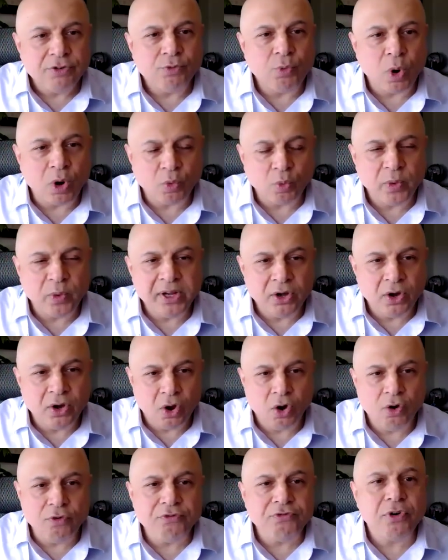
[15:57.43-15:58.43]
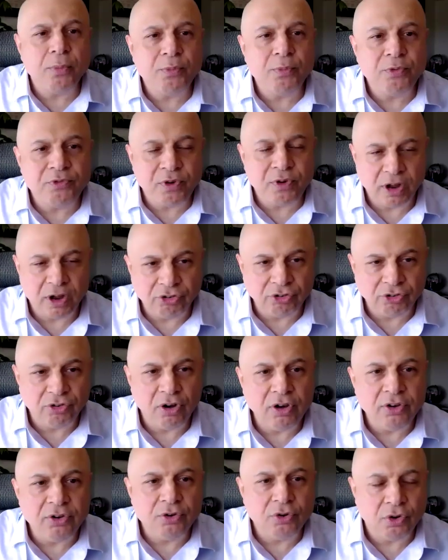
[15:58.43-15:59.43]
What we know from
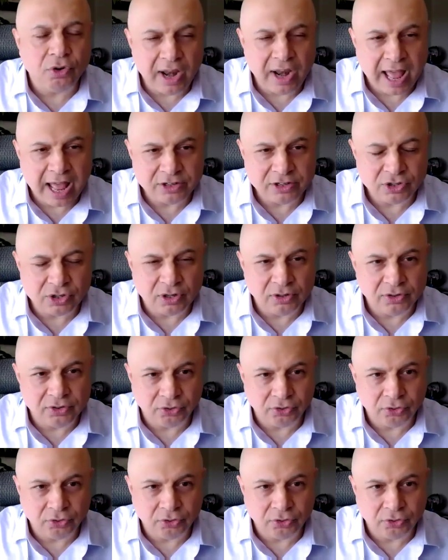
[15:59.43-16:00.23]
functional neurological